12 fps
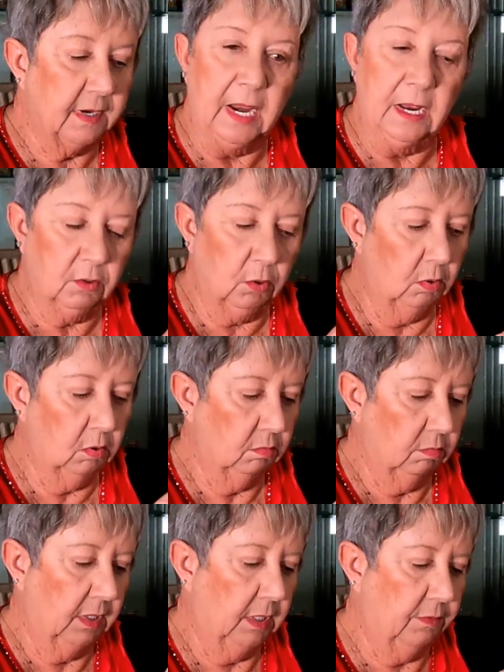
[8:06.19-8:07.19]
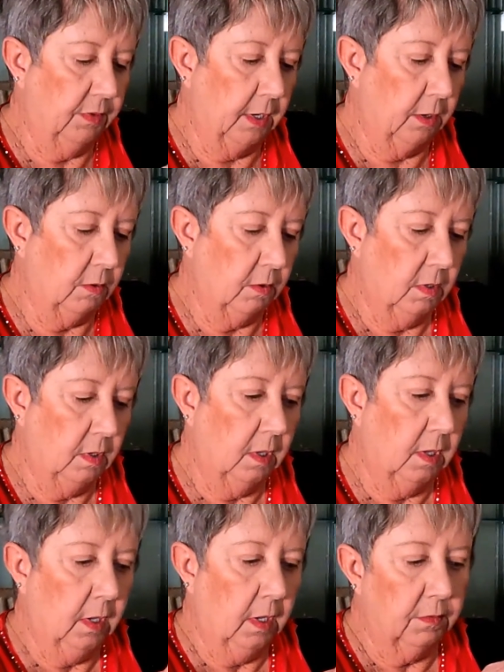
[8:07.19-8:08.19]
candle in there.
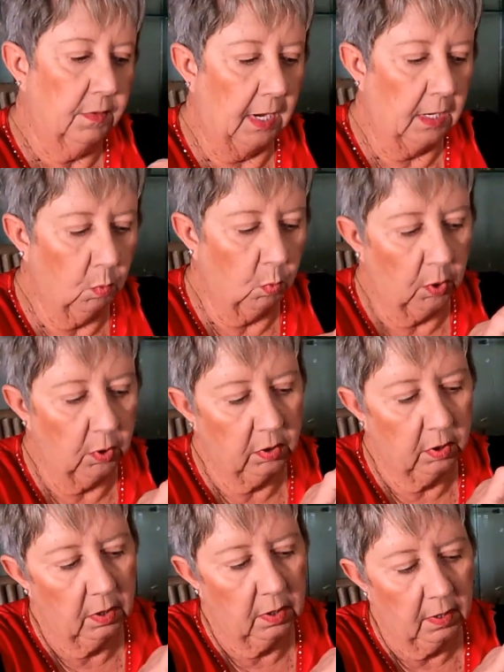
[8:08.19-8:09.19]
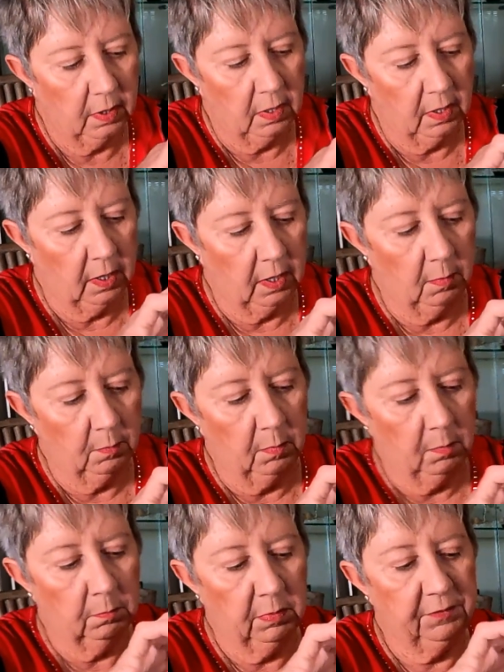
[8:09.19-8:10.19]
That'll work.
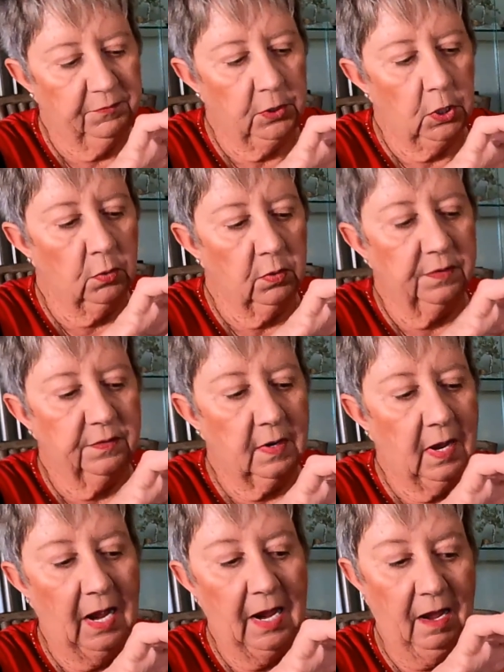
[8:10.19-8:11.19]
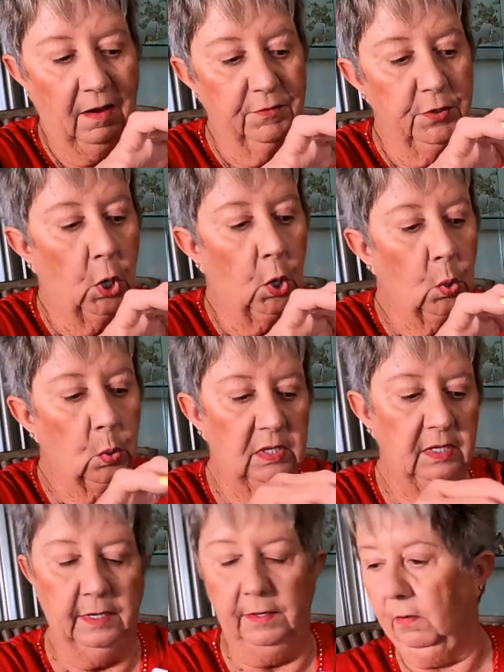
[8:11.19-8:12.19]
But if you notice, I have no
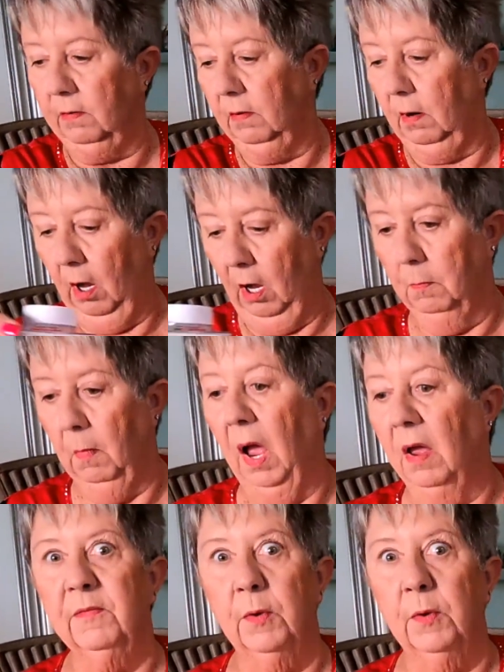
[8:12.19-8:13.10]
glitter on my